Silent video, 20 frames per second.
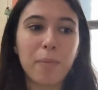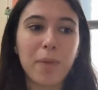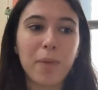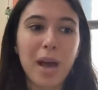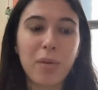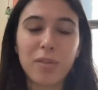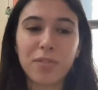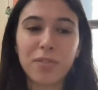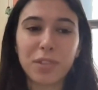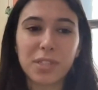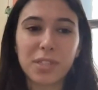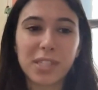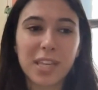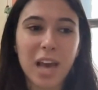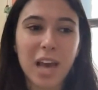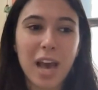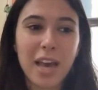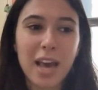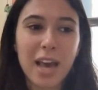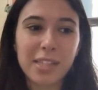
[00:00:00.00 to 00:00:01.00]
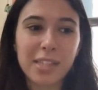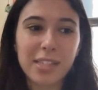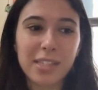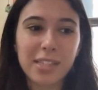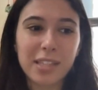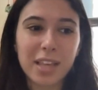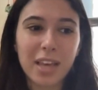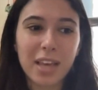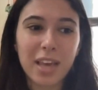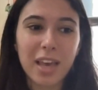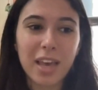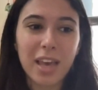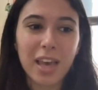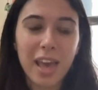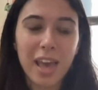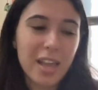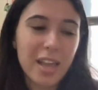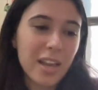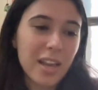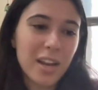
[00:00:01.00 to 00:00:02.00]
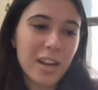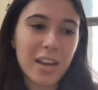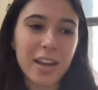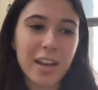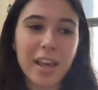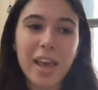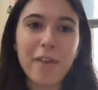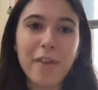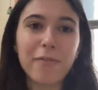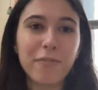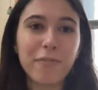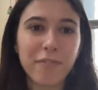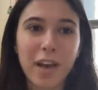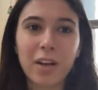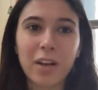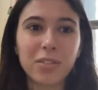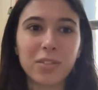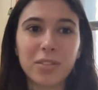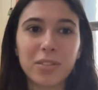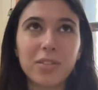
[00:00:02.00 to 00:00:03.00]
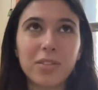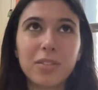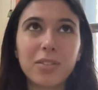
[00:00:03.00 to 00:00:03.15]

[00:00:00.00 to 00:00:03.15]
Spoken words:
However, CIS, it it felt